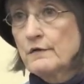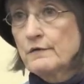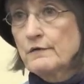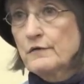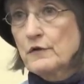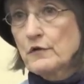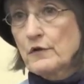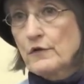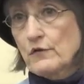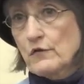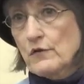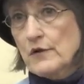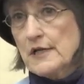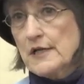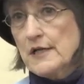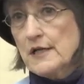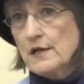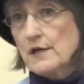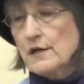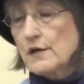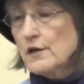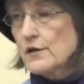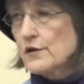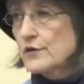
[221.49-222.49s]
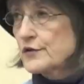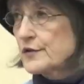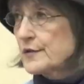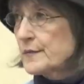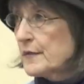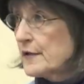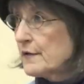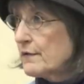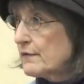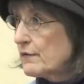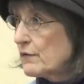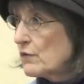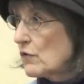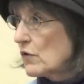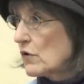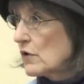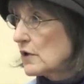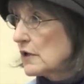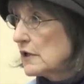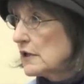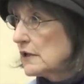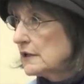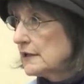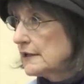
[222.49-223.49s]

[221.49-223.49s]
for 3 years before